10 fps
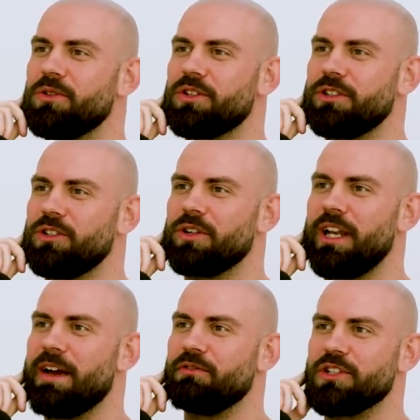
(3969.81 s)
You can you
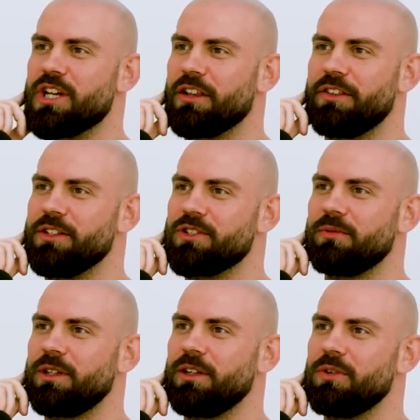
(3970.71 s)
can leverage anything. Do you
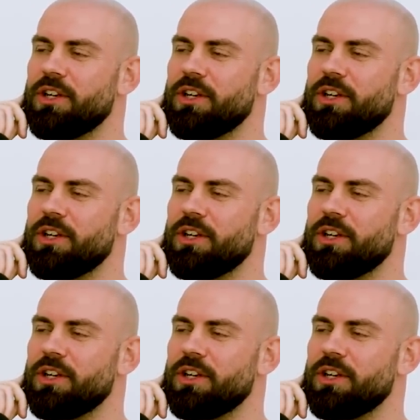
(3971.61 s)
know what I mean?